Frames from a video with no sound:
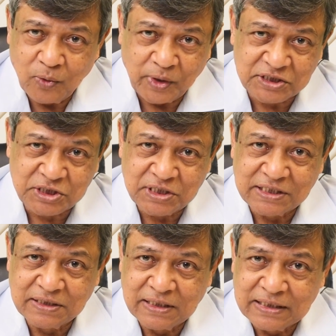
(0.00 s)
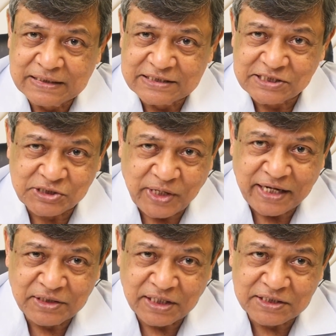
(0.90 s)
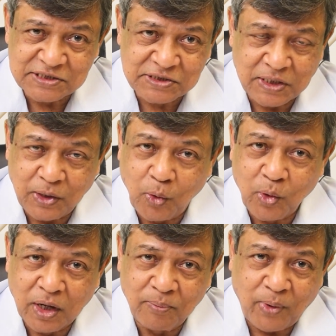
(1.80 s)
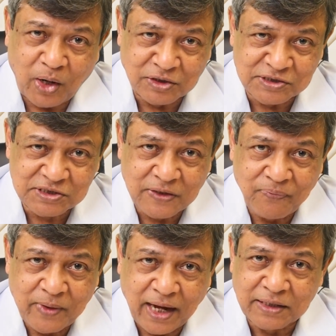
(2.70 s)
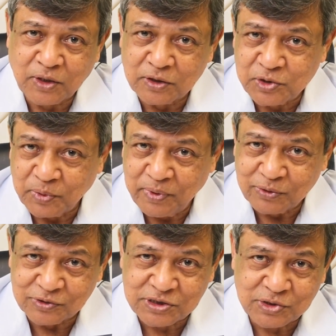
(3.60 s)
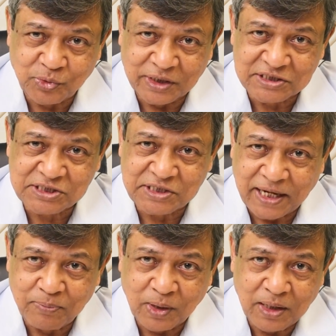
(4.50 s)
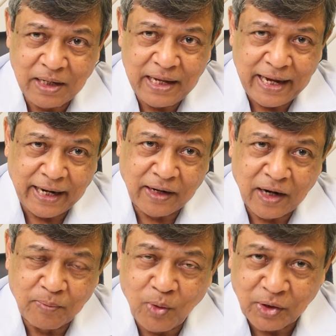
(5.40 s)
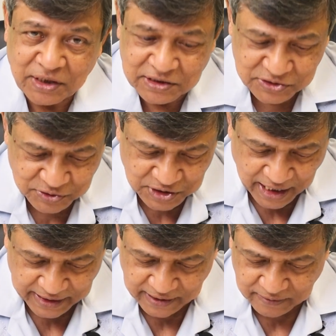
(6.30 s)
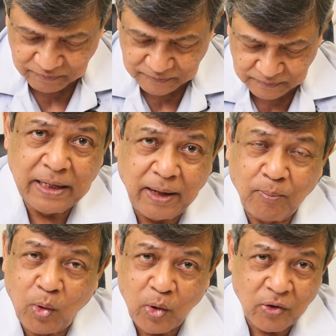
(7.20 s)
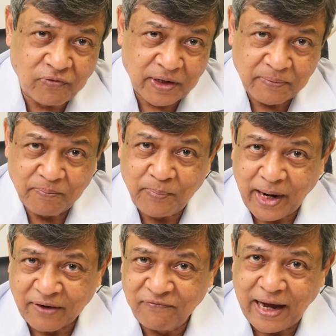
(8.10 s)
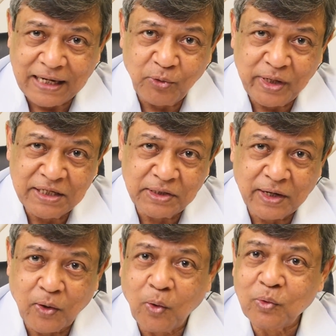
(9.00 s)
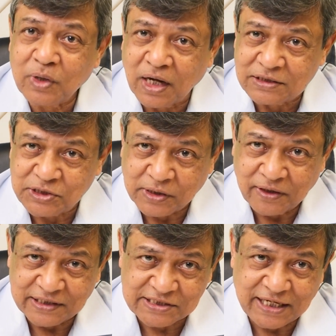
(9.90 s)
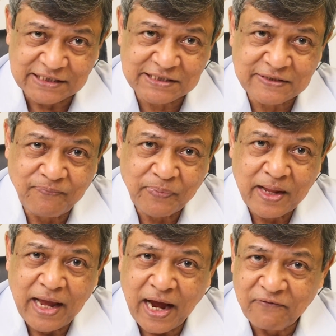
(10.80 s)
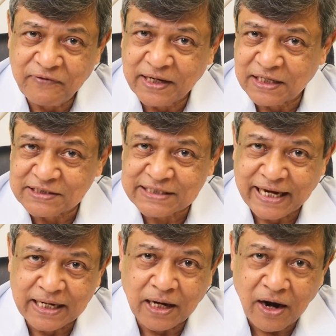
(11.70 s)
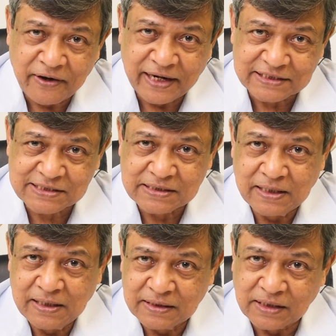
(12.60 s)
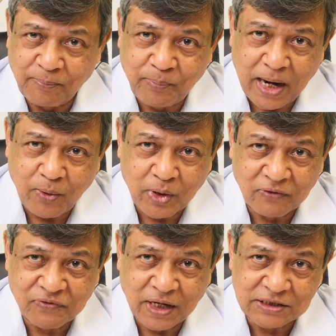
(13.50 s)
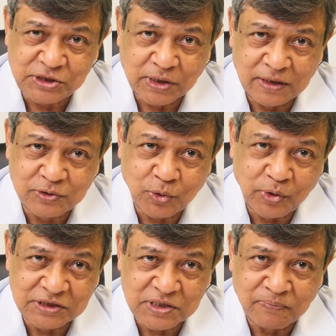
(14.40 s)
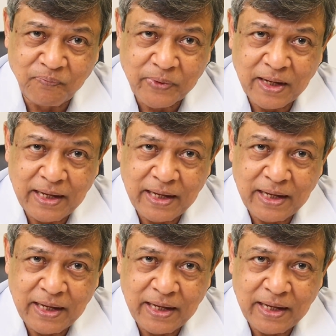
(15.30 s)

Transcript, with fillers: which strengthens local bonds and contributes to a stable and harmonious society. Moreover, by valuing their own cultural assets, Africans can harness the power of cultural tourism,